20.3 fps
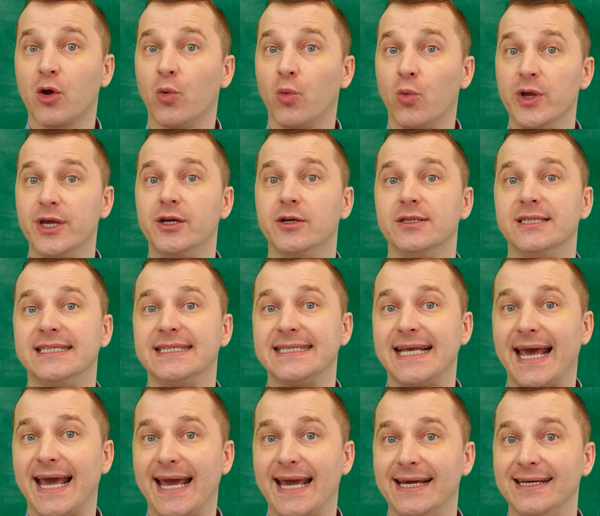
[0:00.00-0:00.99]
We could
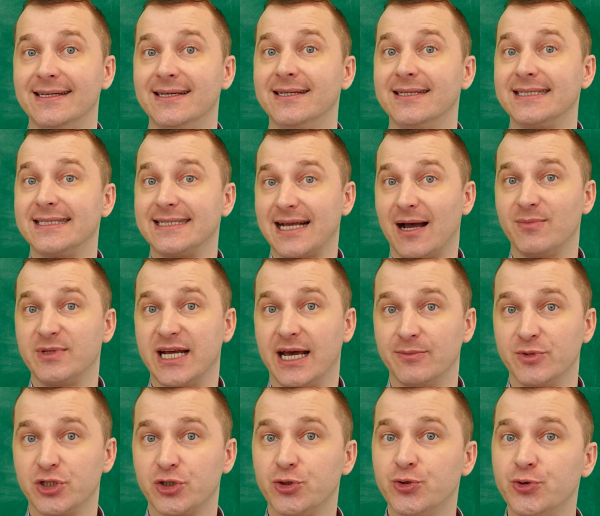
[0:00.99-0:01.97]
say sometime
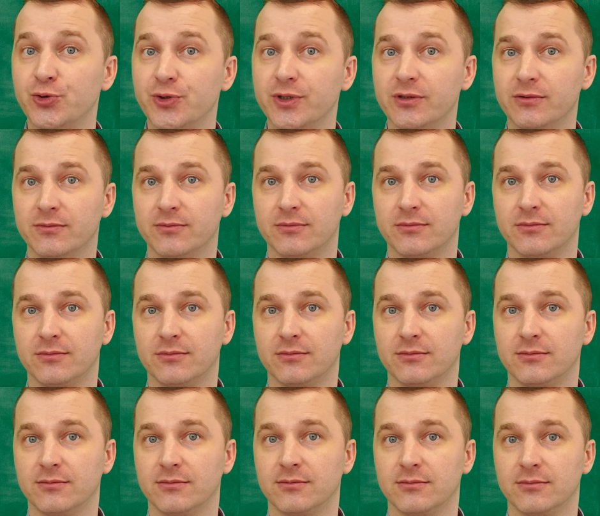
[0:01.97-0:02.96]
soon,
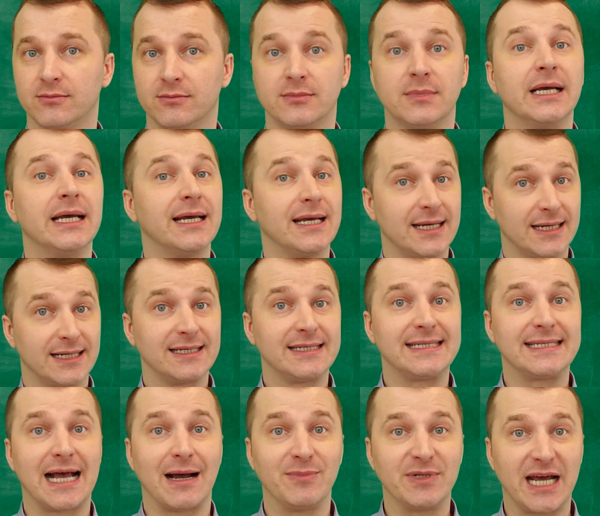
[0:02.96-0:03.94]

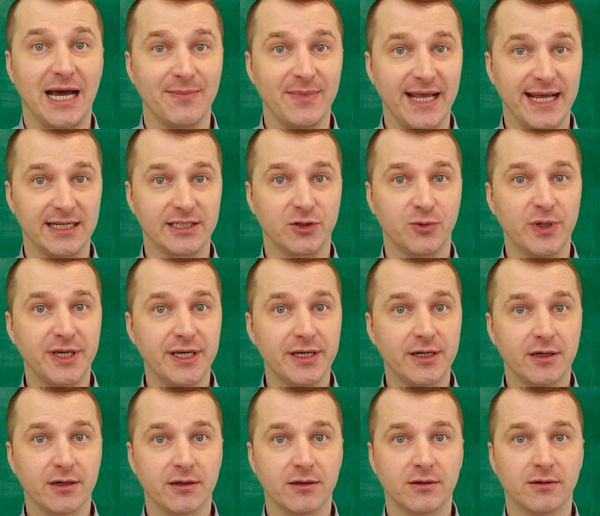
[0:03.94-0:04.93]
sometime next
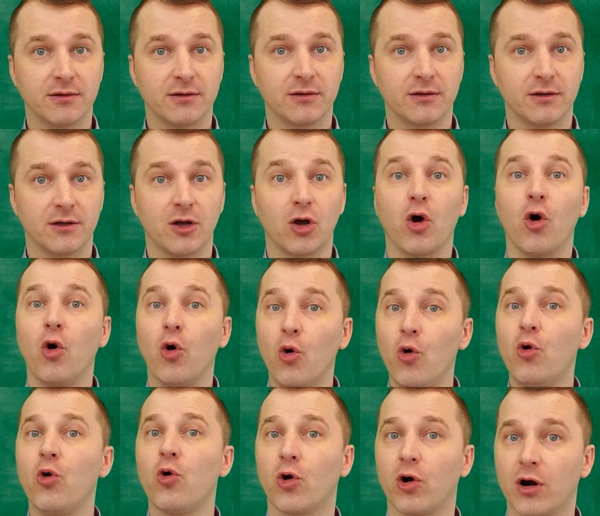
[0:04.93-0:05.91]
week,
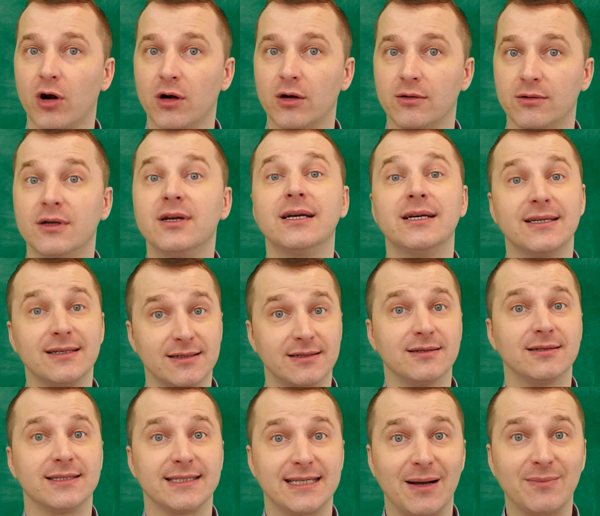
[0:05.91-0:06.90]
or
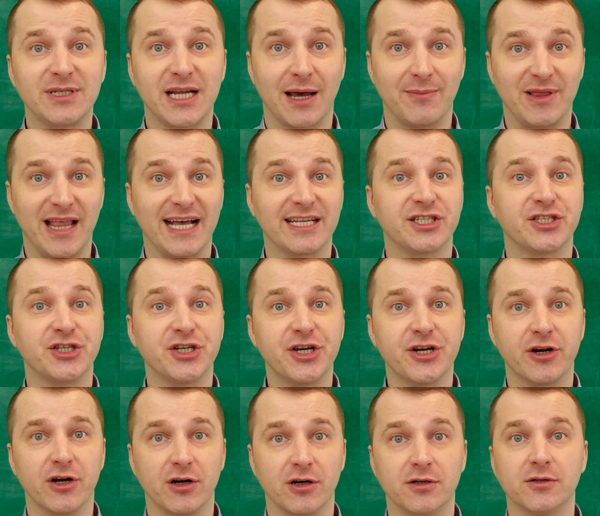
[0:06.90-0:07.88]
sometime last
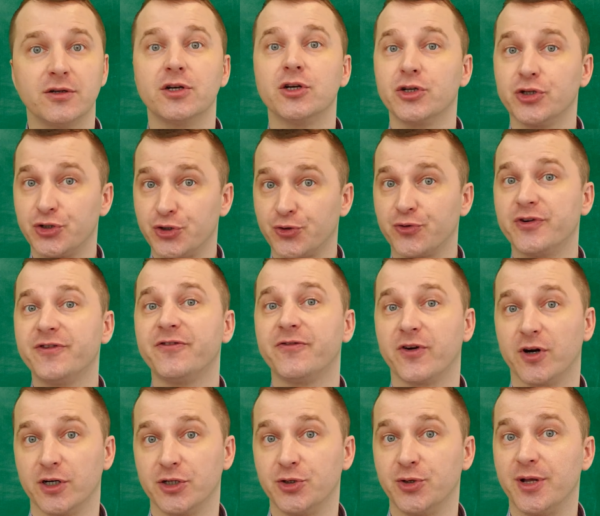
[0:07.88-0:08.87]
year to
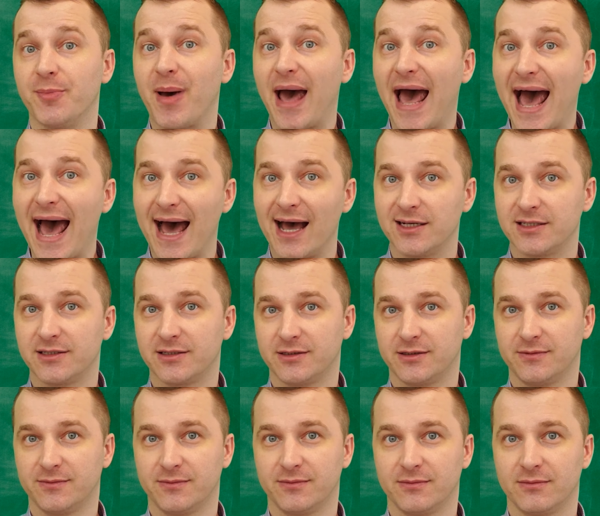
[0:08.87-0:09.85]
refer to the past.
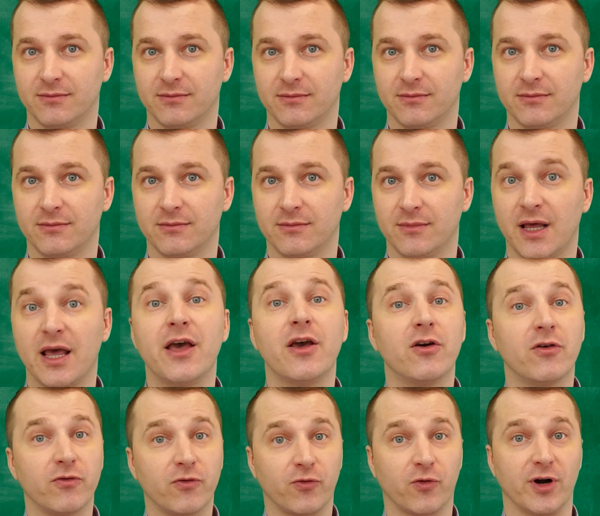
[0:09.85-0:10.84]

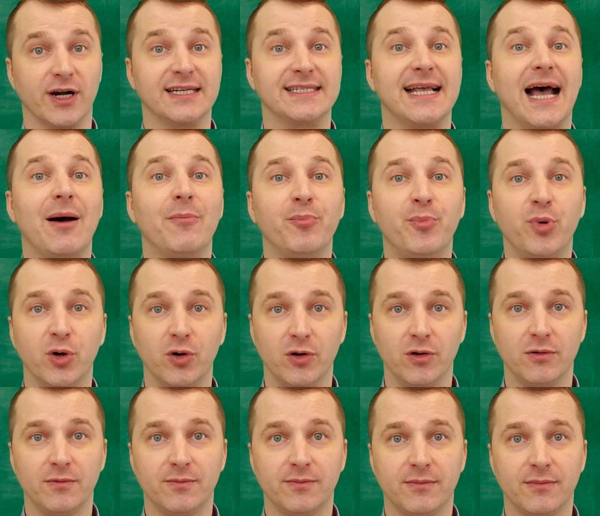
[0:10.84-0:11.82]
For
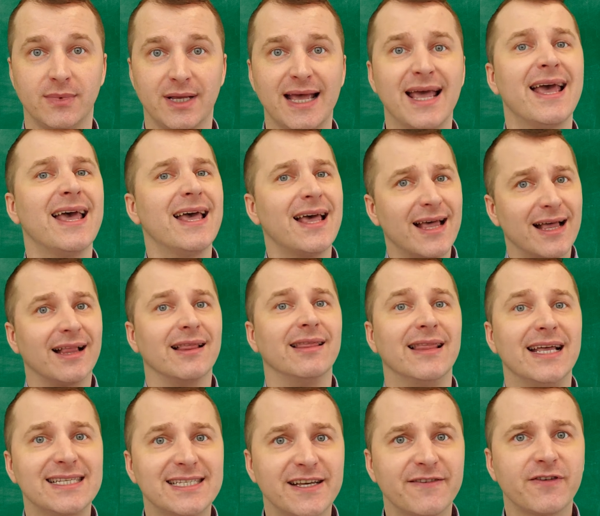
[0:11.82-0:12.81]
example,
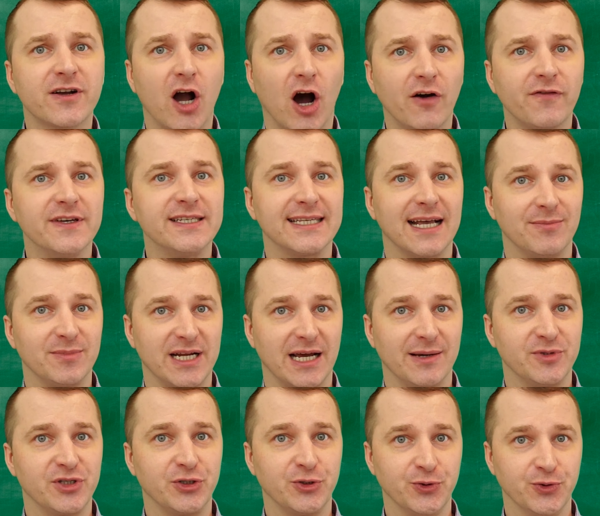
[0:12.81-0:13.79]
let's have coffee sometime
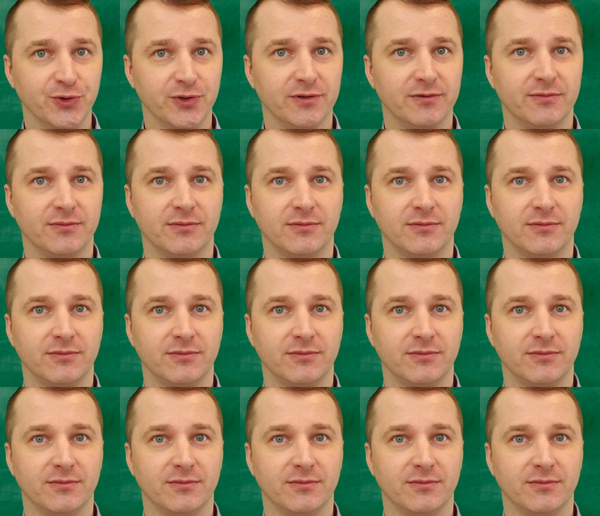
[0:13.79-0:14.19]
soon.